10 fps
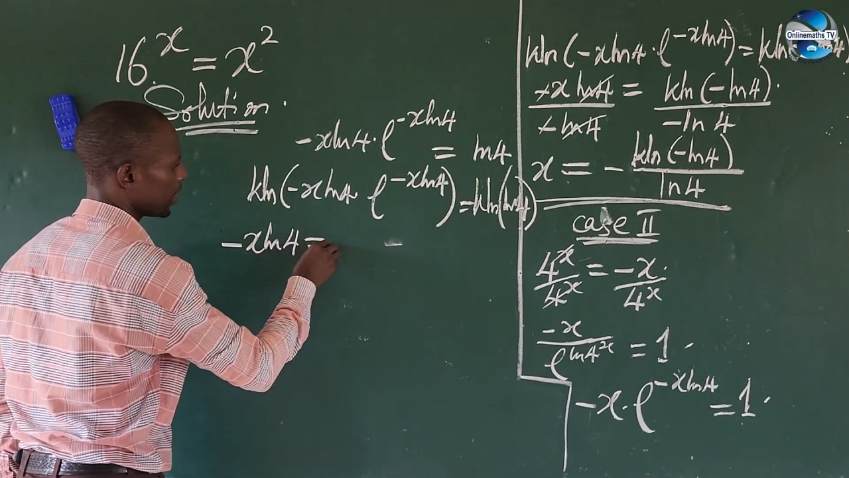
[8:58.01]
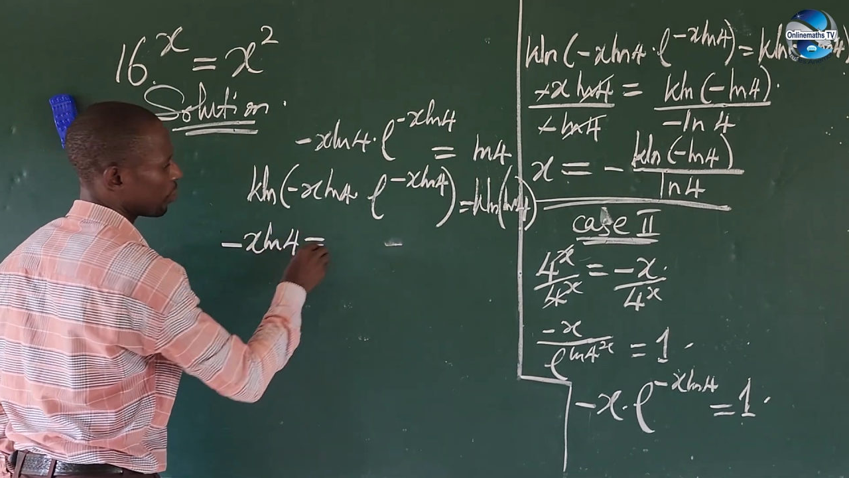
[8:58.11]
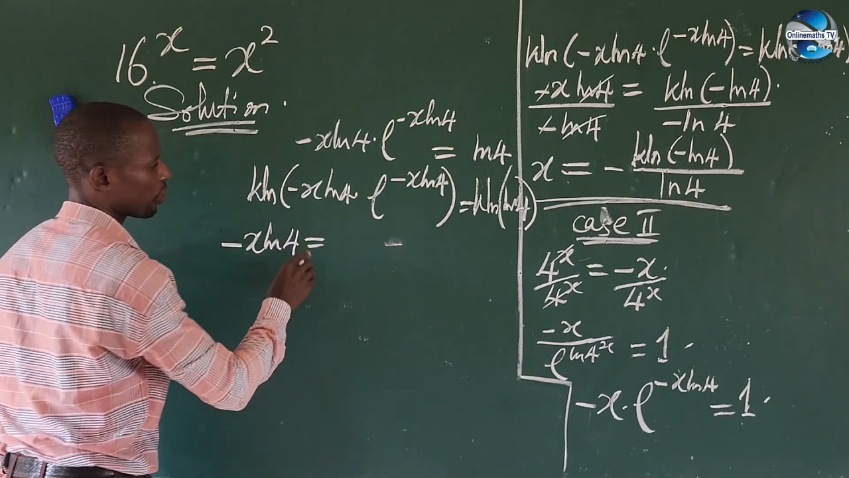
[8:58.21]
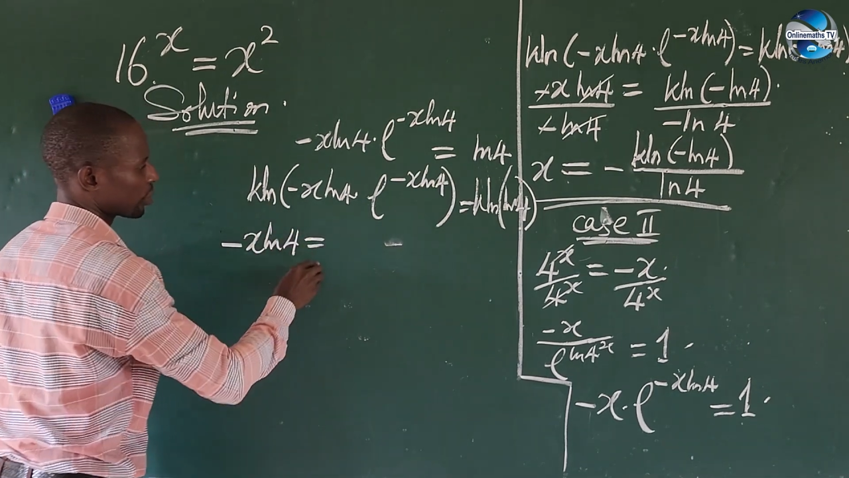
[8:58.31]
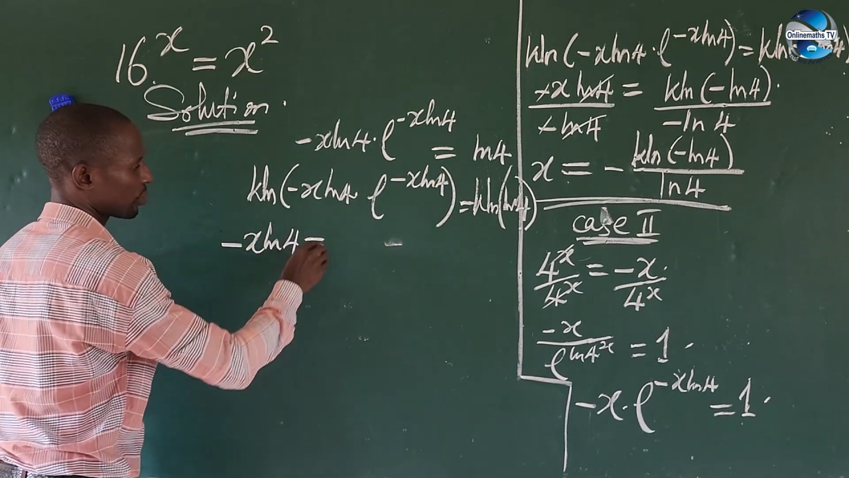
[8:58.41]

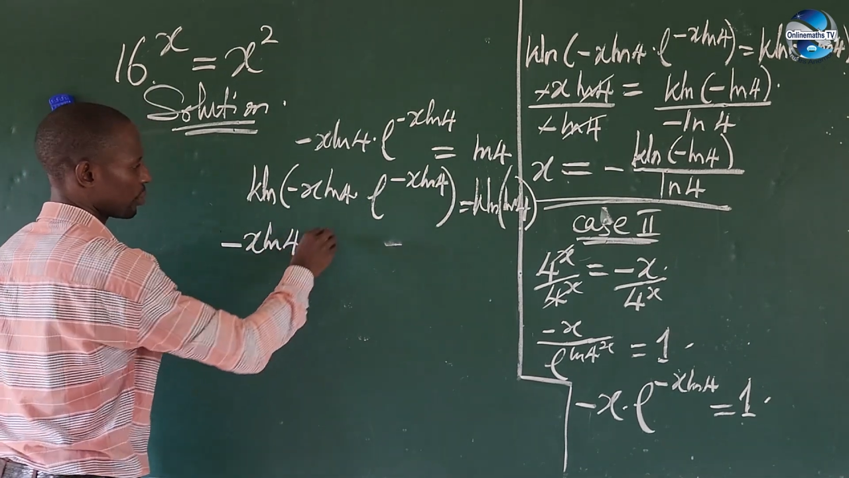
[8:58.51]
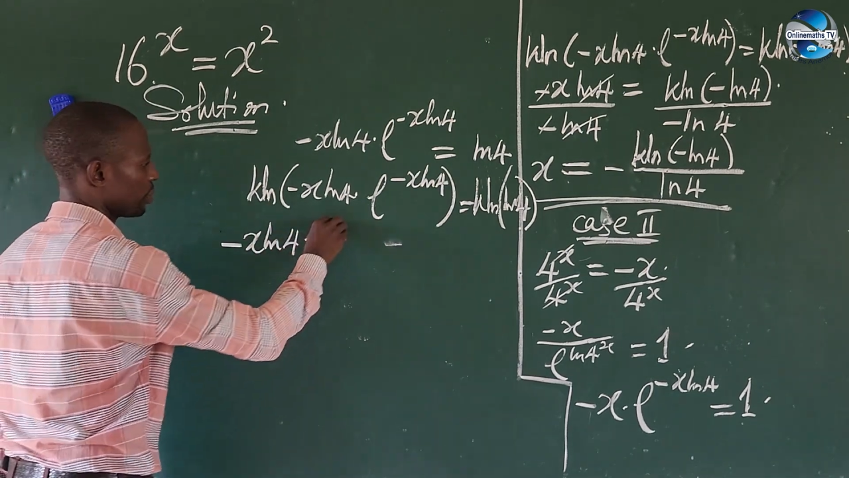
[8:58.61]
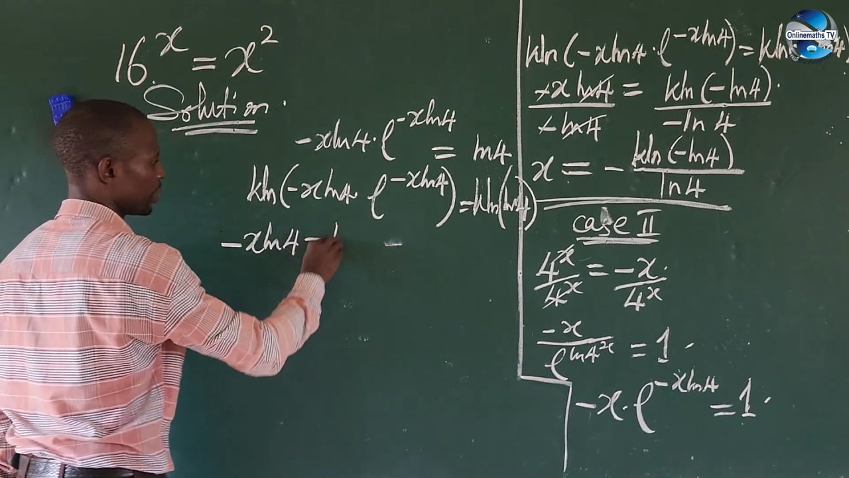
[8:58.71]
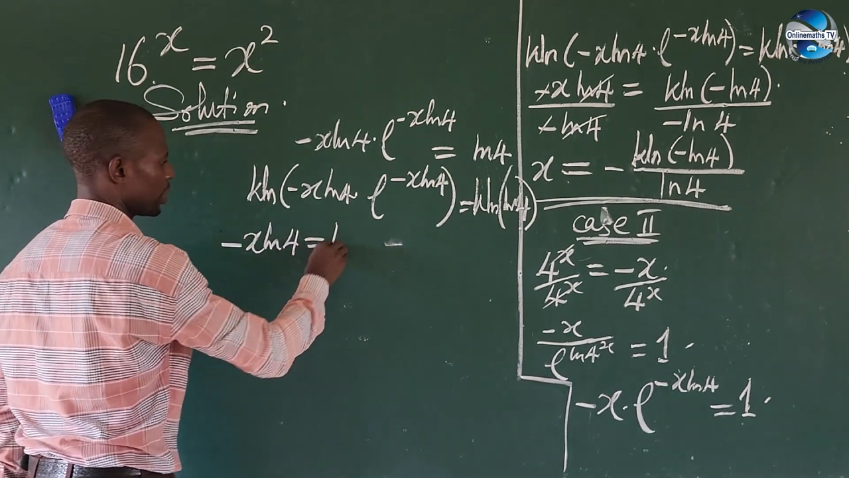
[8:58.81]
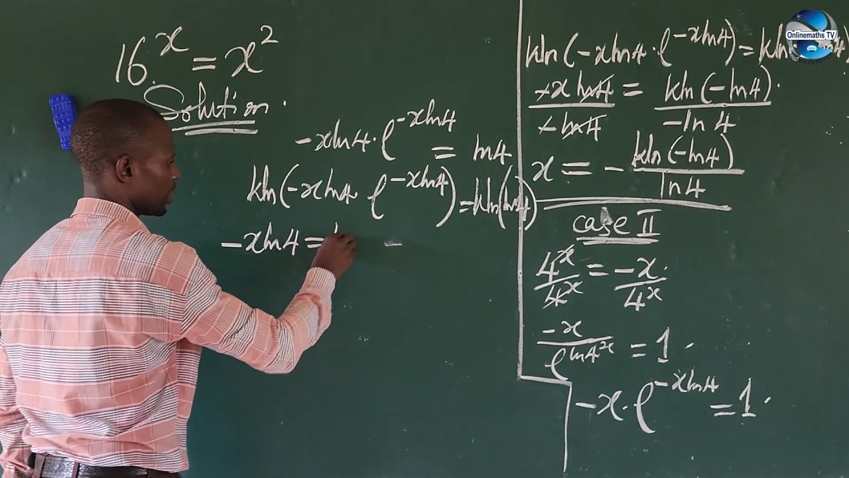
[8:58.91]
equal
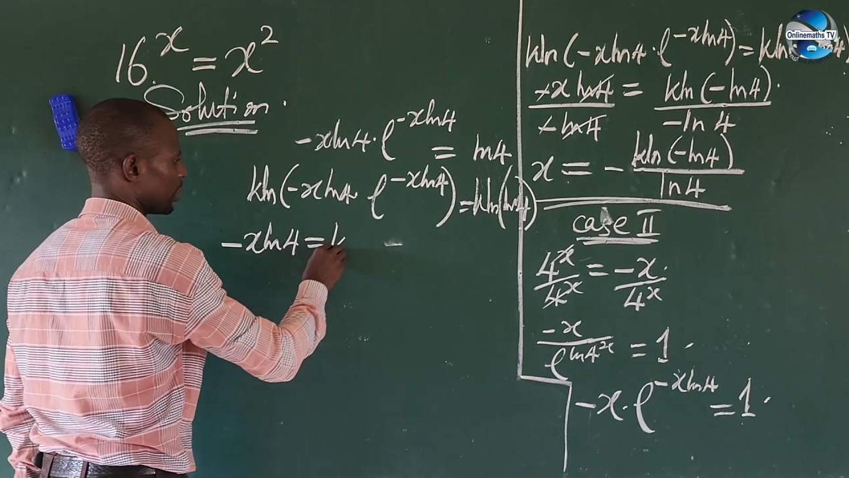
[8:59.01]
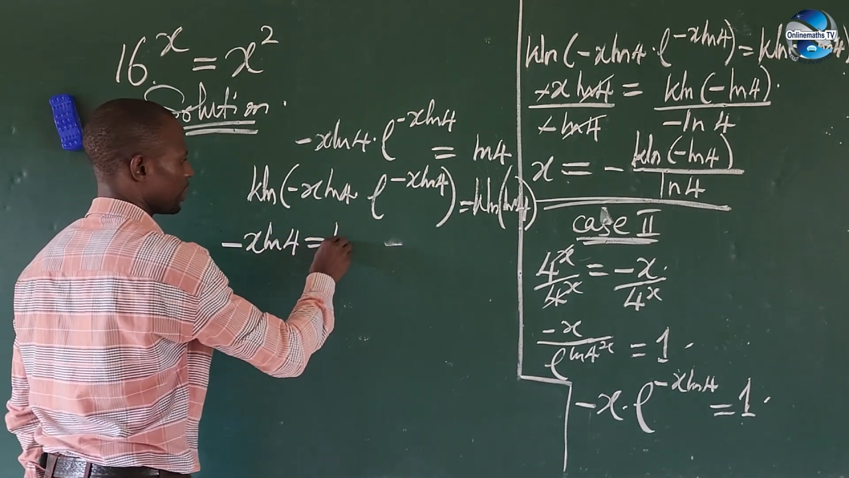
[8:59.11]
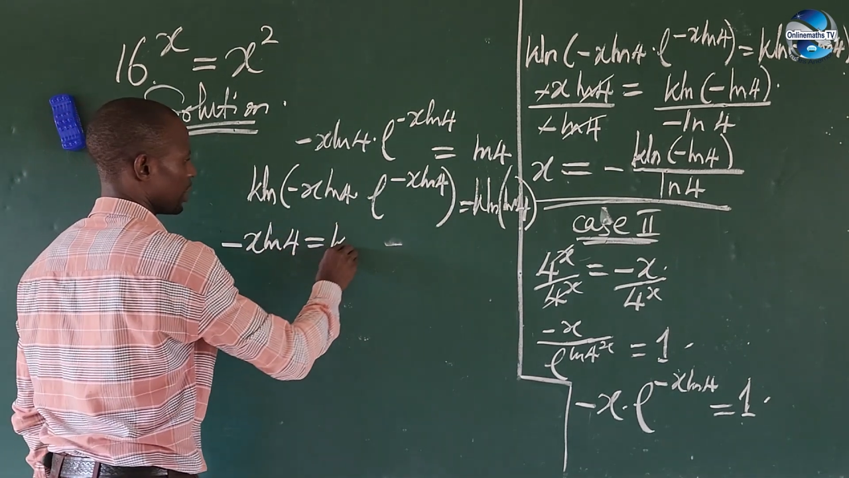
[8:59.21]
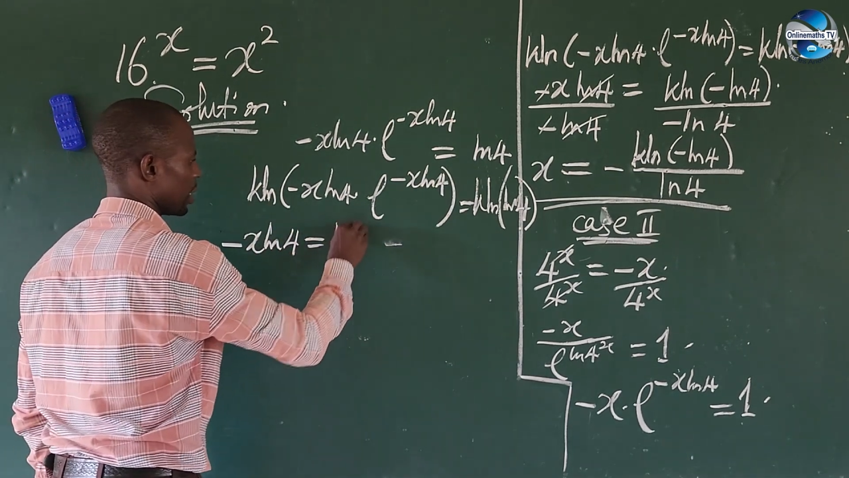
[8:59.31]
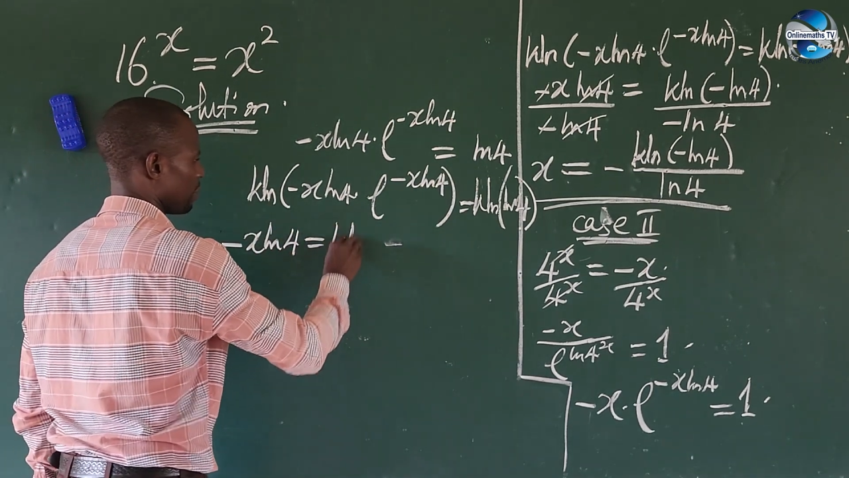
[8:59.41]
to
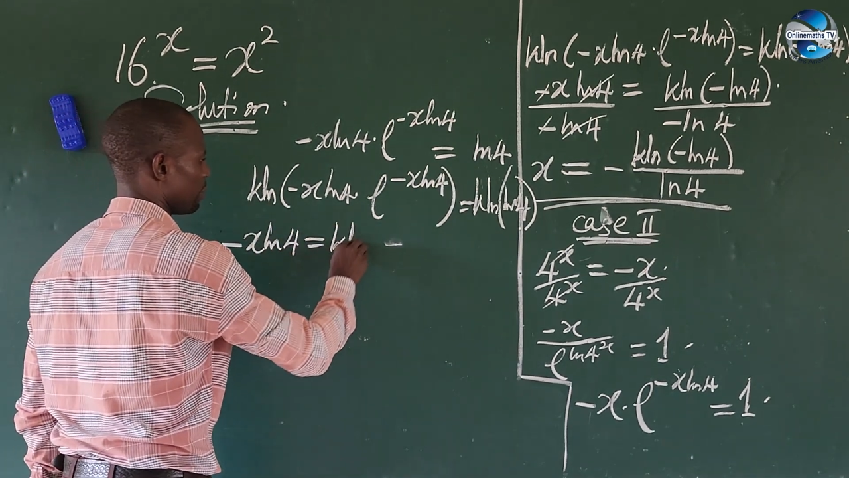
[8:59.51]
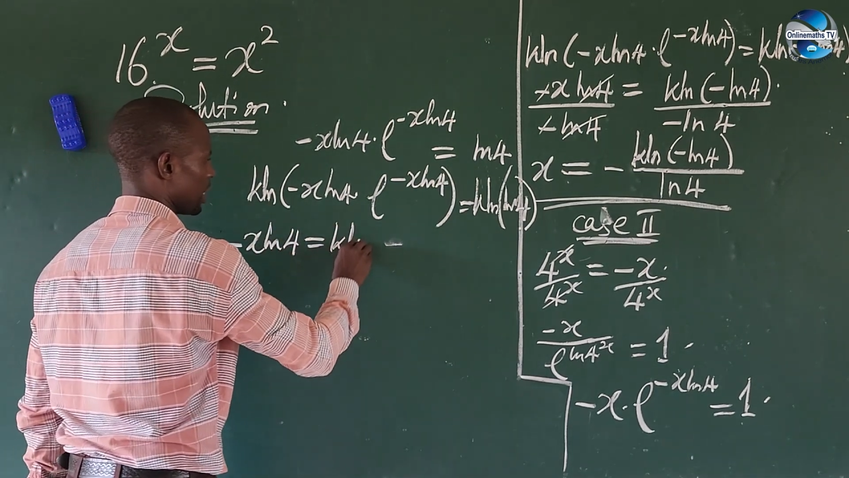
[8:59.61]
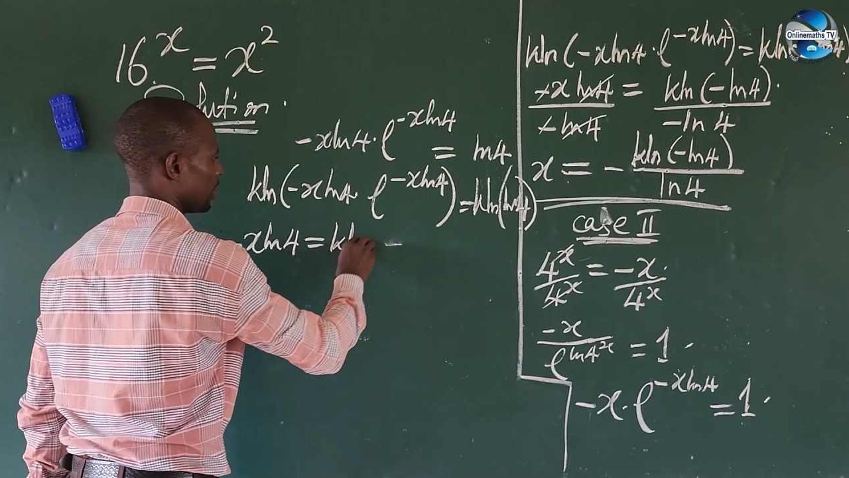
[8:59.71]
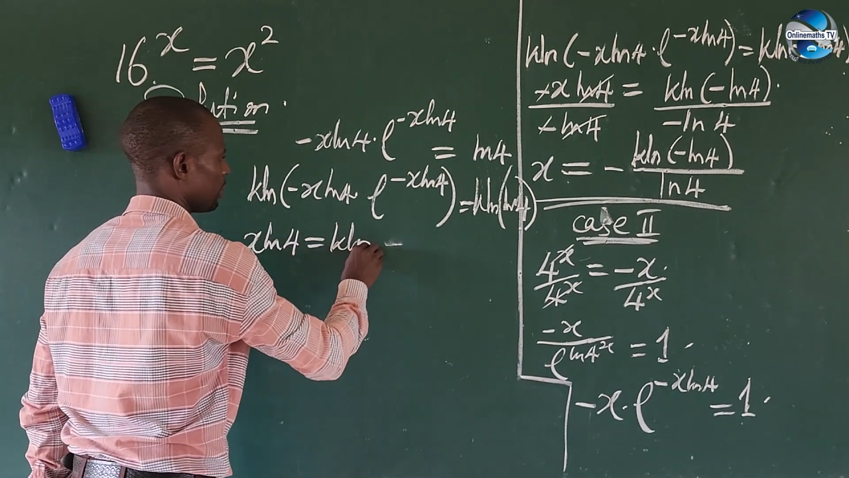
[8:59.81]
your Lambert